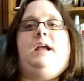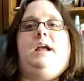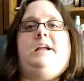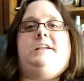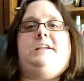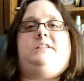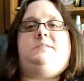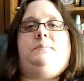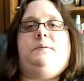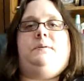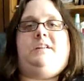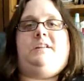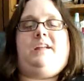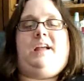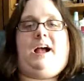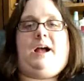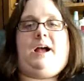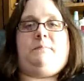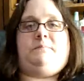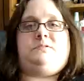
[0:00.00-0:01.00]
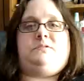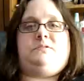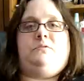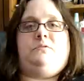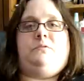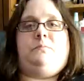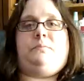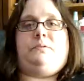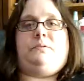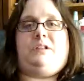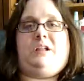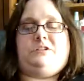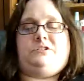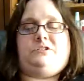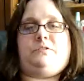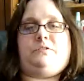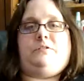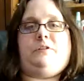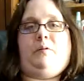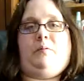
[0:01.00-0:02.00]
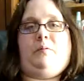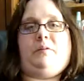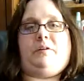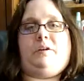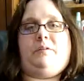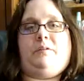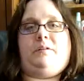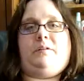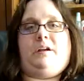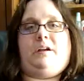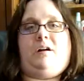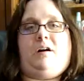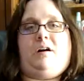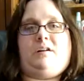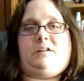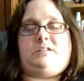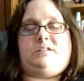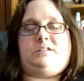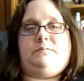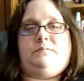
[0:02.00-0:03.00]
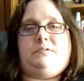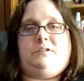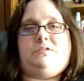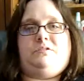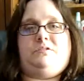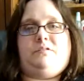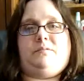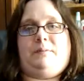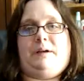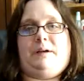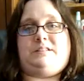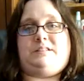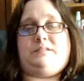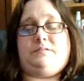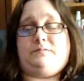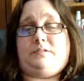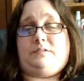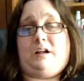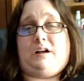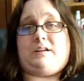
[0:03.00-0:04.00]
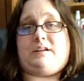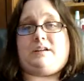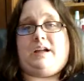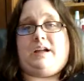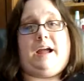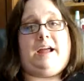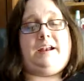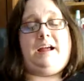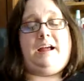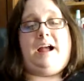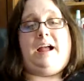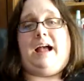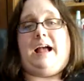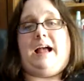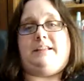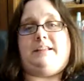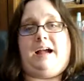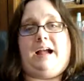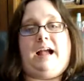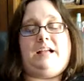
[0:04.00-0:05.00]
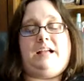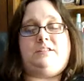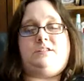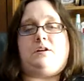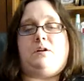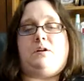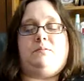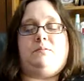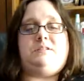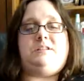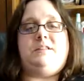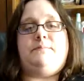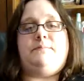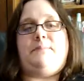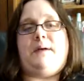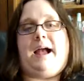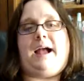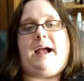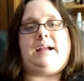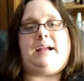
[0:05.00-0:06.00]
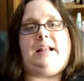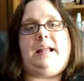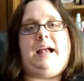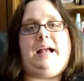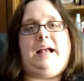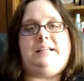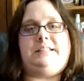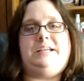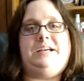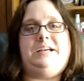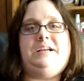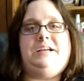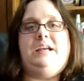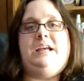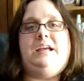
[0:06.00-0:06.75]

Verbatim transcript: It's been an absolute pleasure knowing you, and I honestly wish you the best of luck. And I had I had to go into the back, and I had to